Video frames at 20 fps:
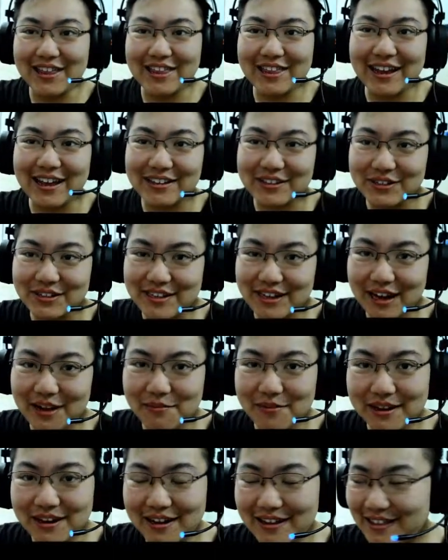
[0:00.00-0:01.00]
lot to
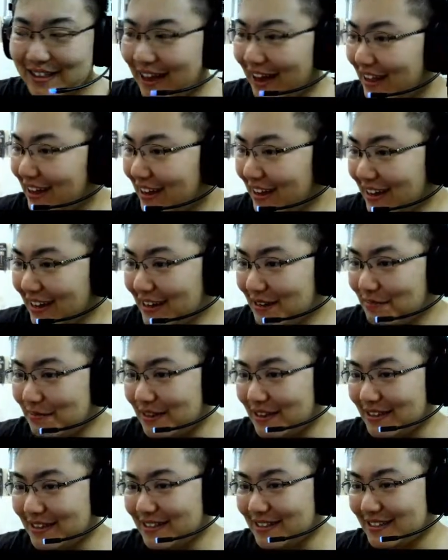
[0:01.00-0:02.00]
comment on that,
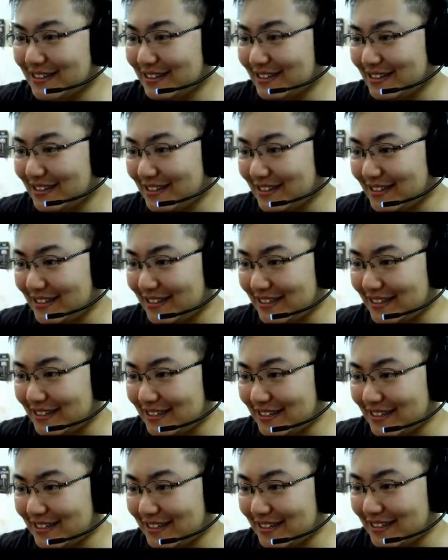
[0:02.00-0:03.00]
but it's just